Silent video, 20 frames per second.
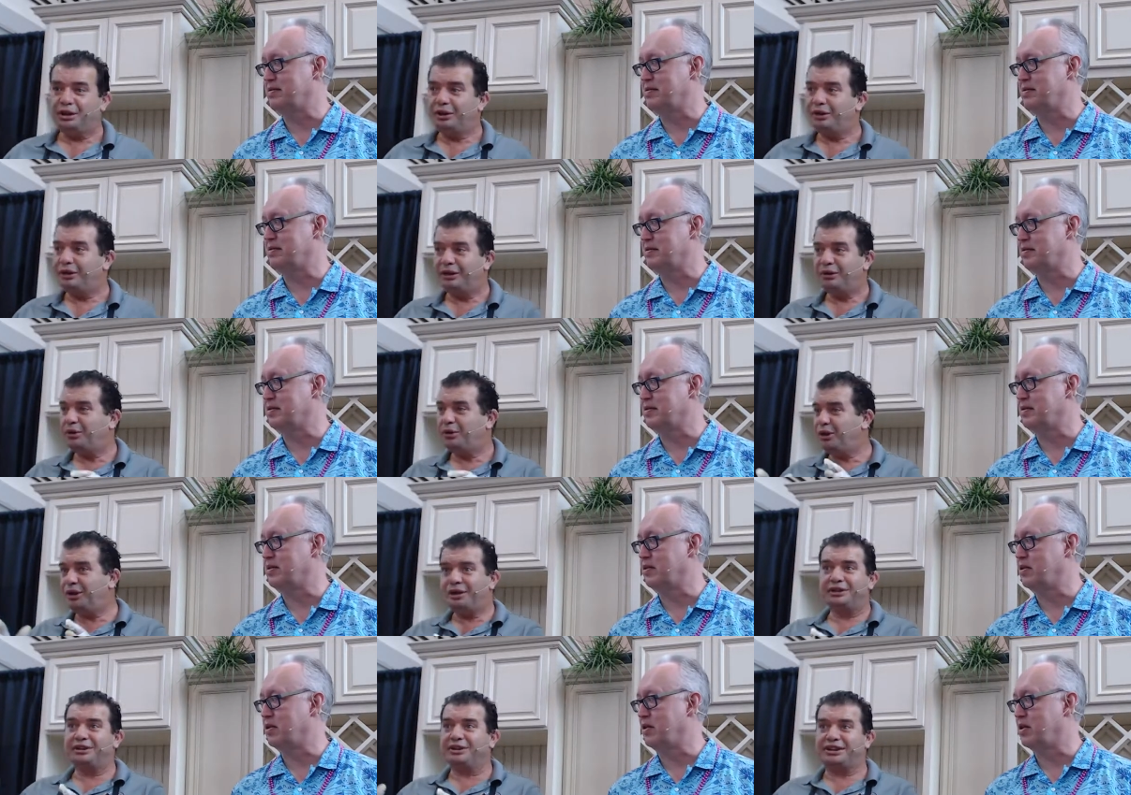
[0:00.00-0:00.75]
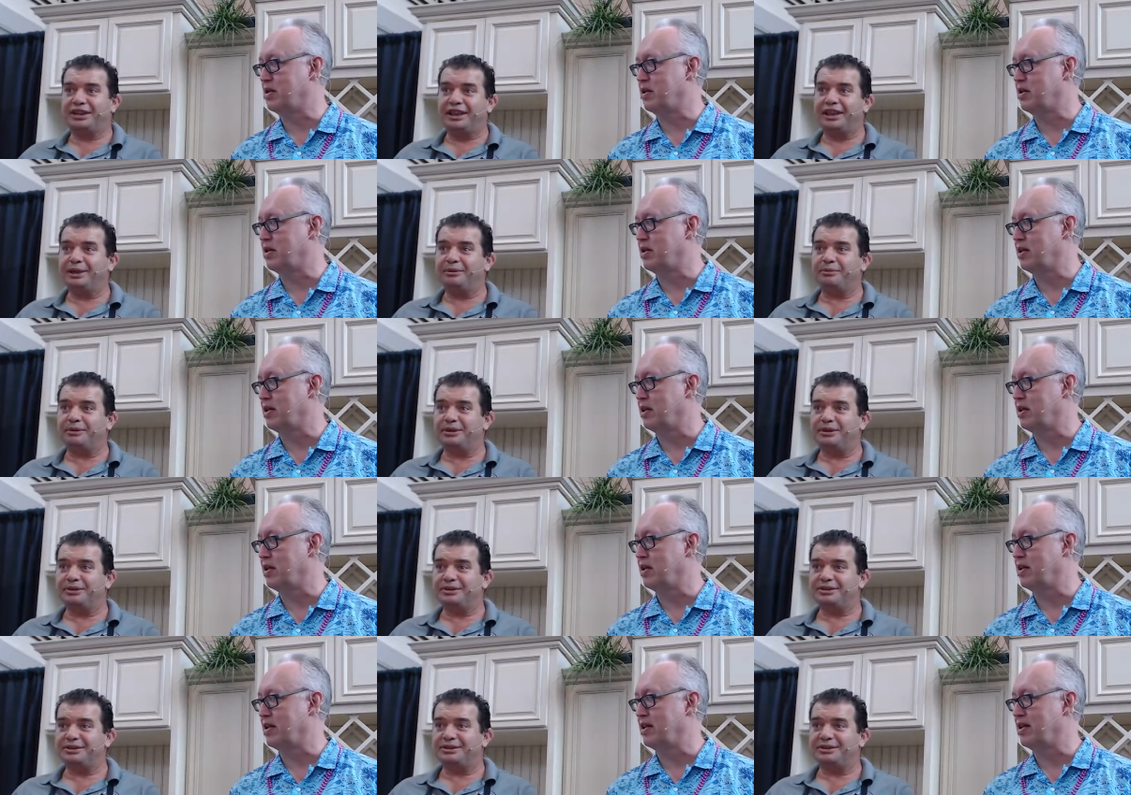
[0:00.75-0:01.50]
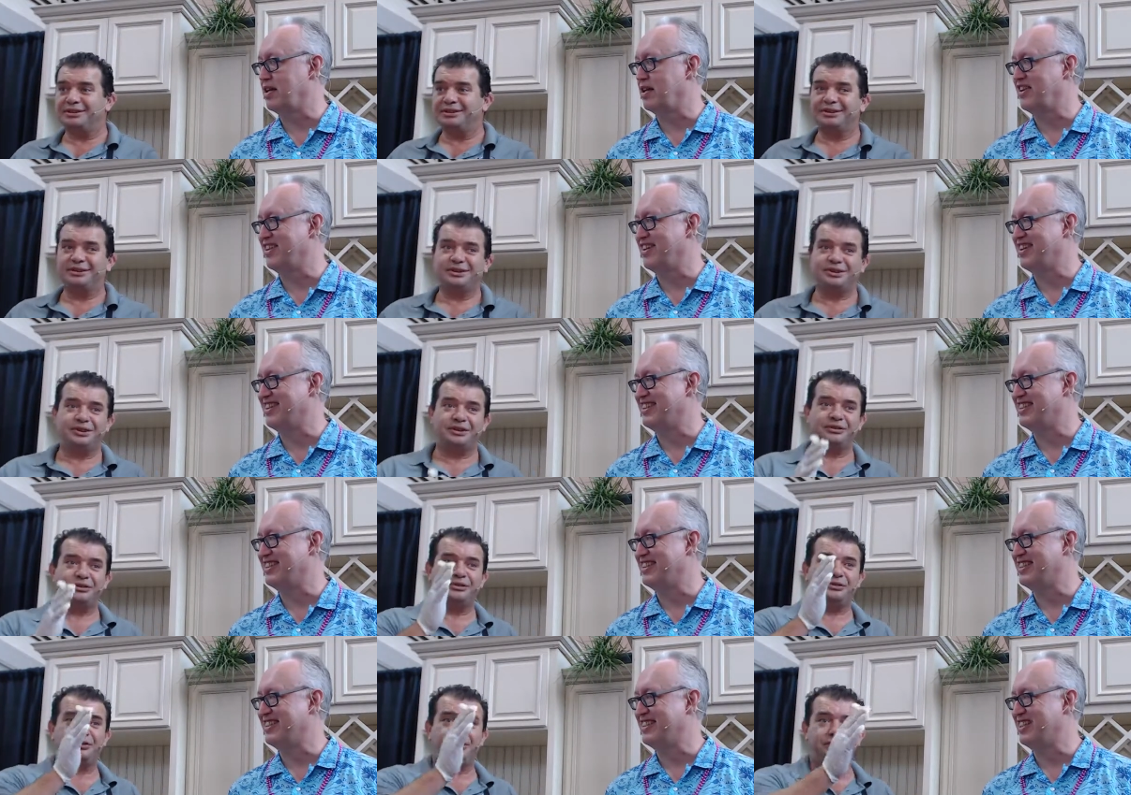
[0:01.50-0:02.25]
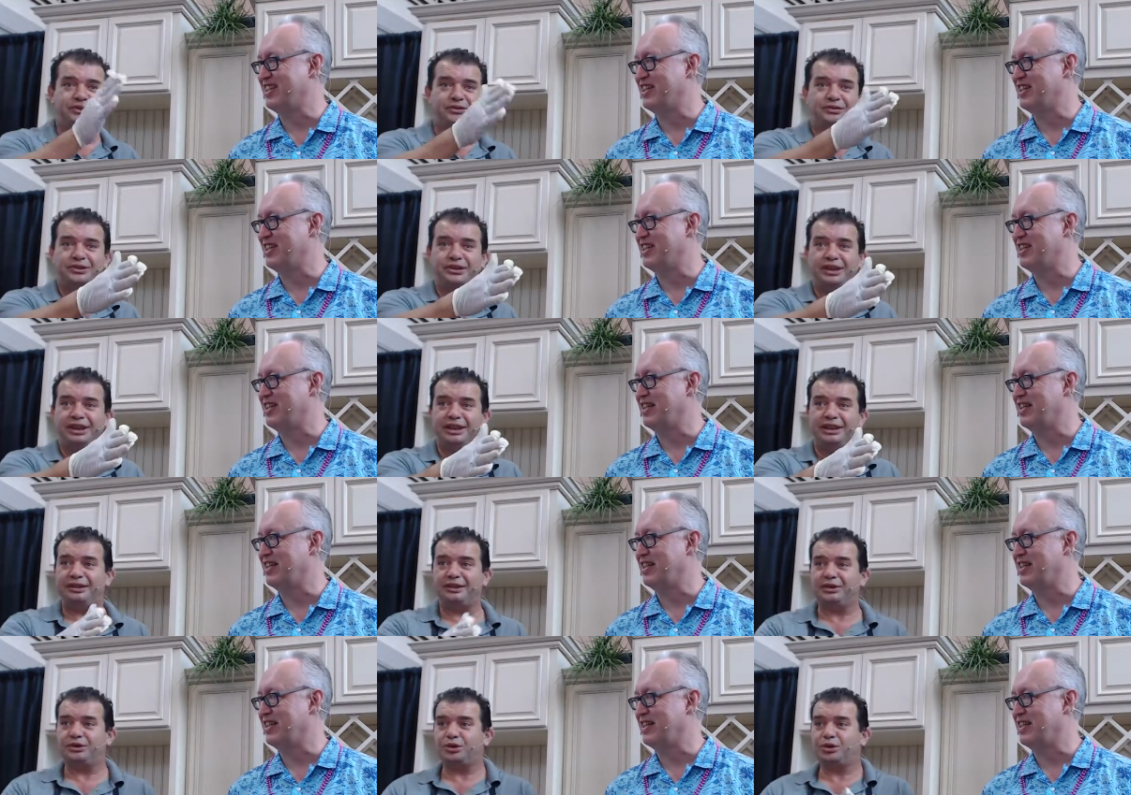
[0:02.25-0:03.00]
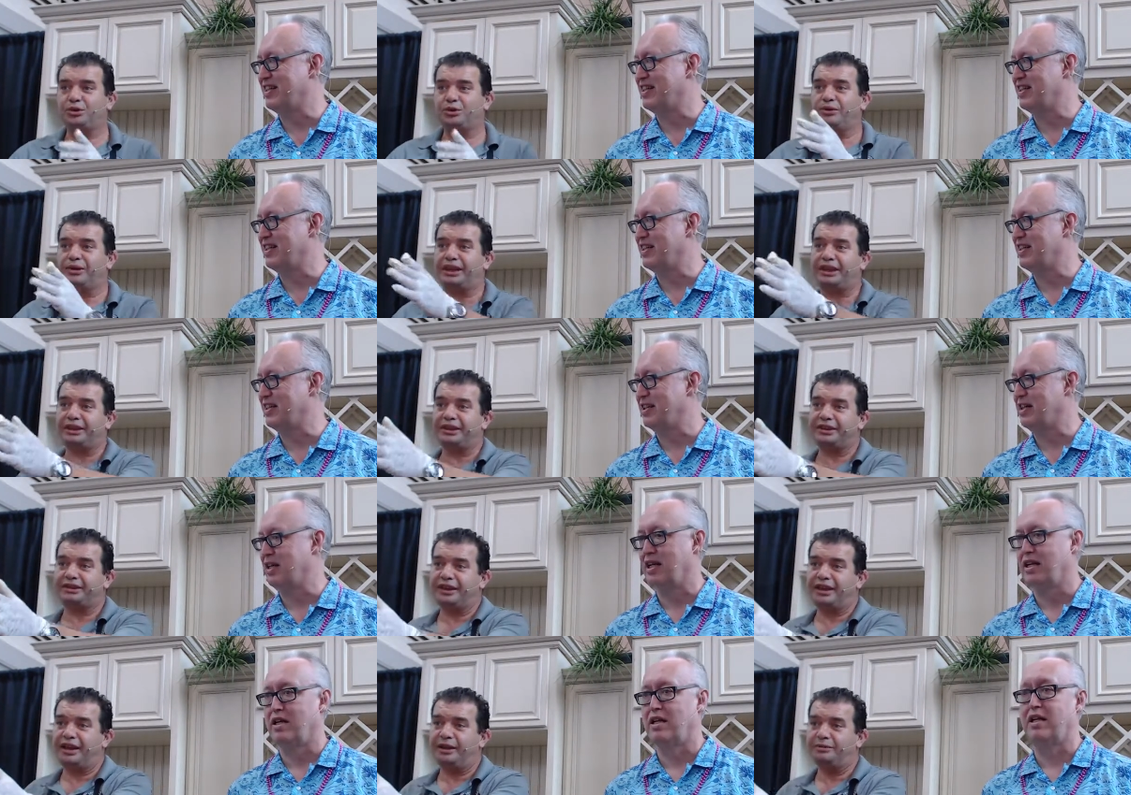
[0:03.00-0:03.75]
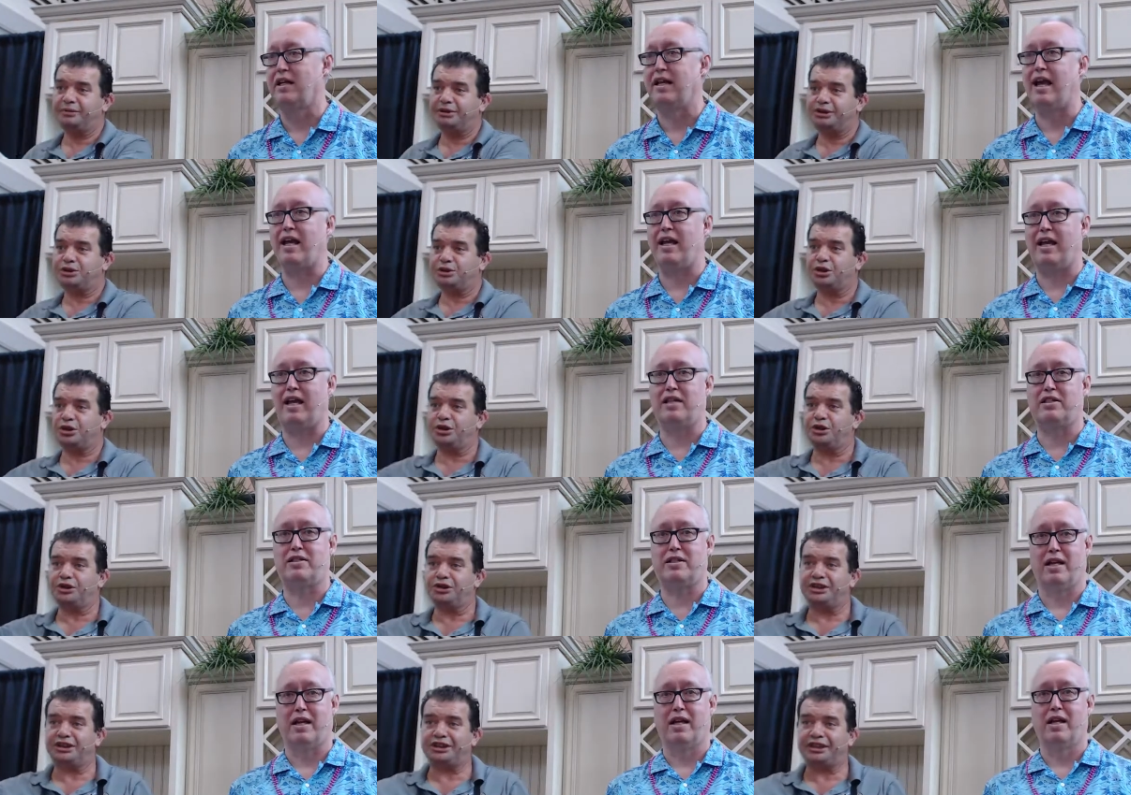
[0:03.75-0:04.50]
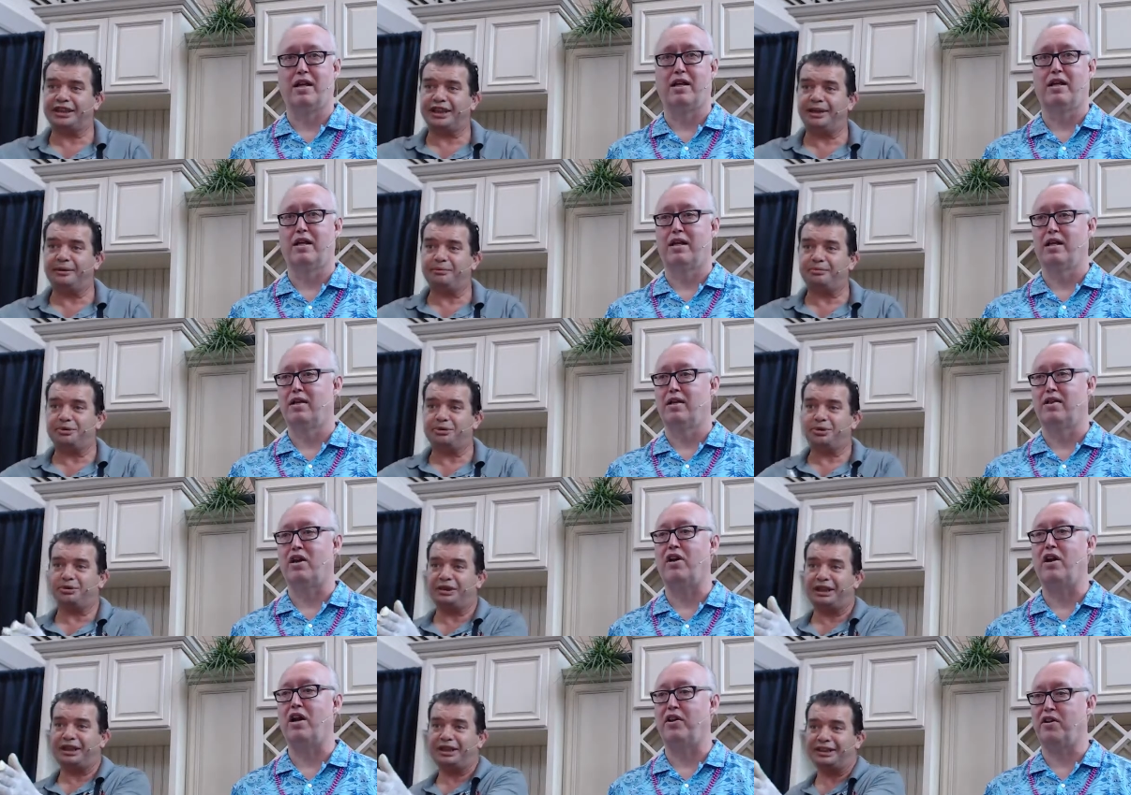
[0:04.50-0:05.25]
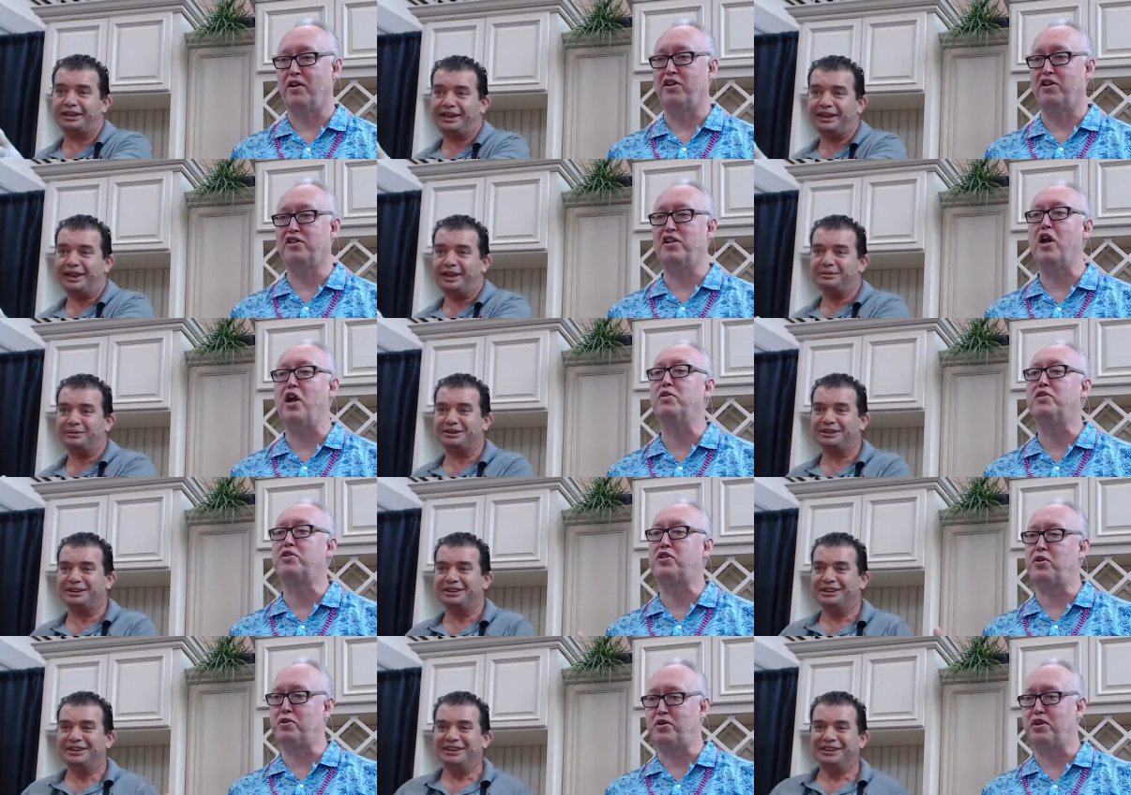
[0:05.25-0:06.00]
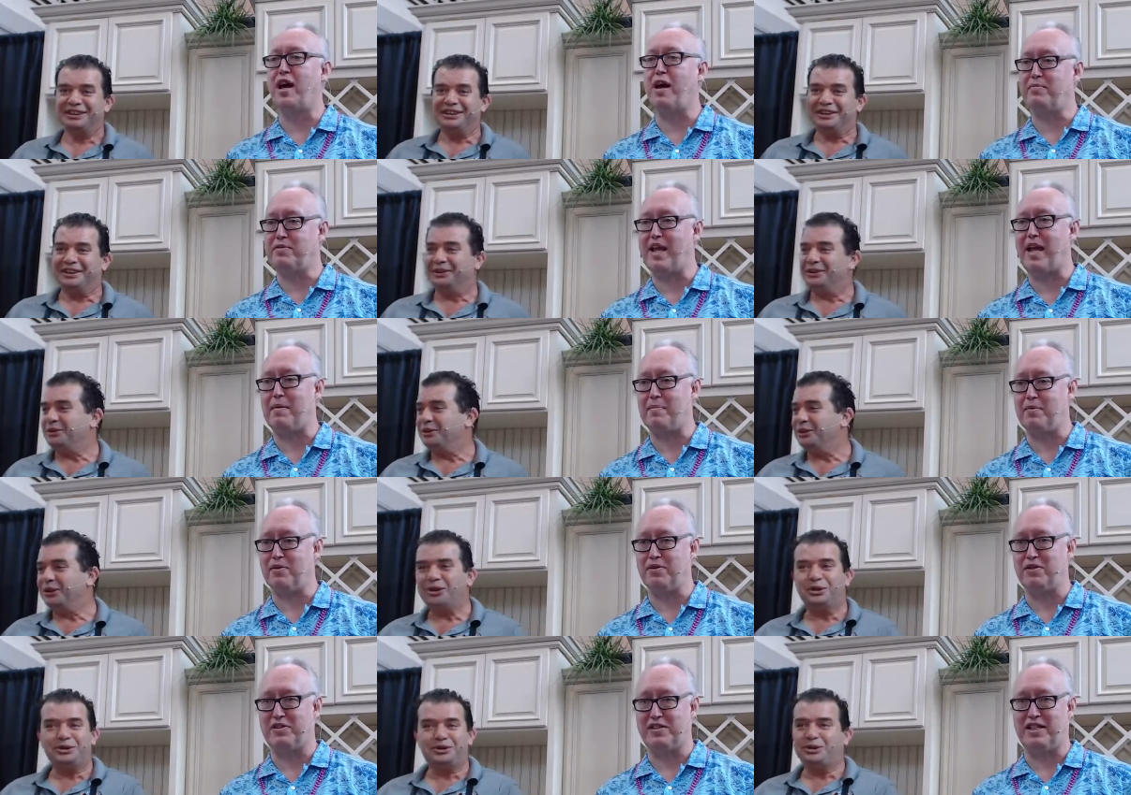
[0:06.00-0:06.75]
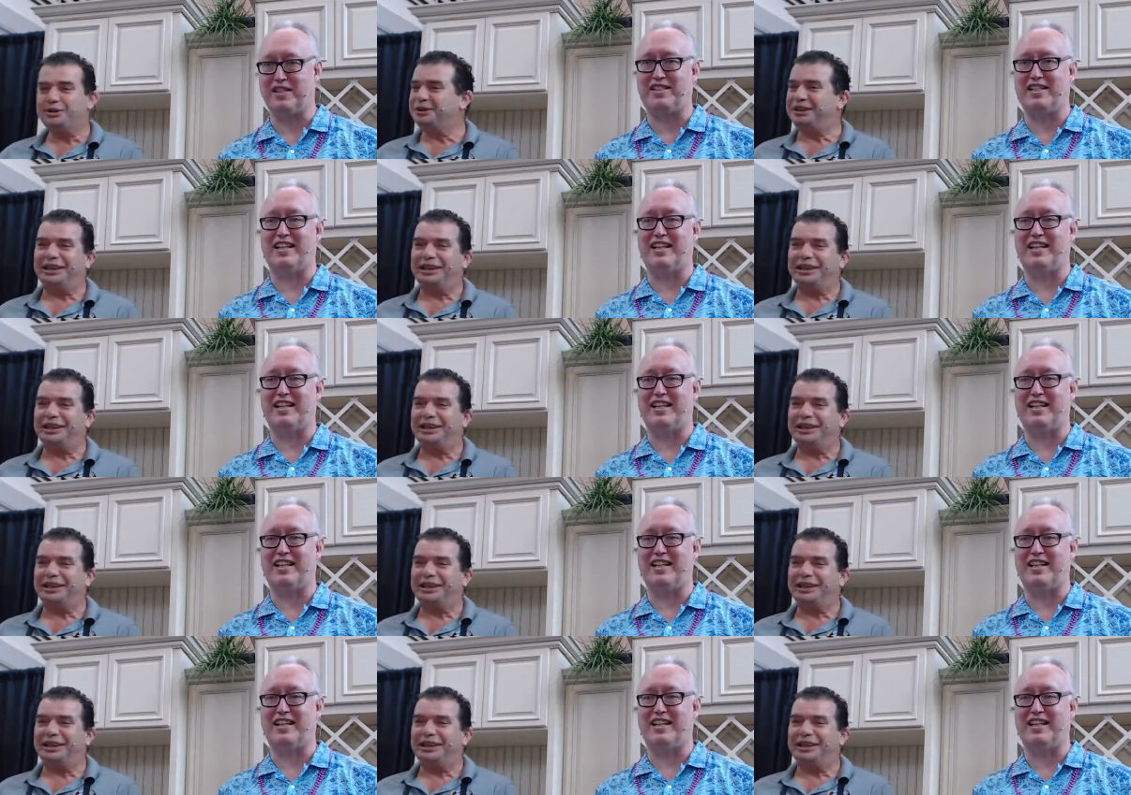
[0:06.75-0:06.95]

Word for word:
Speaker 1: All the tables 15, 20 tops, yeah, 30 top, 20 there, there's tops. no
Speaker 2: two top tables. No two top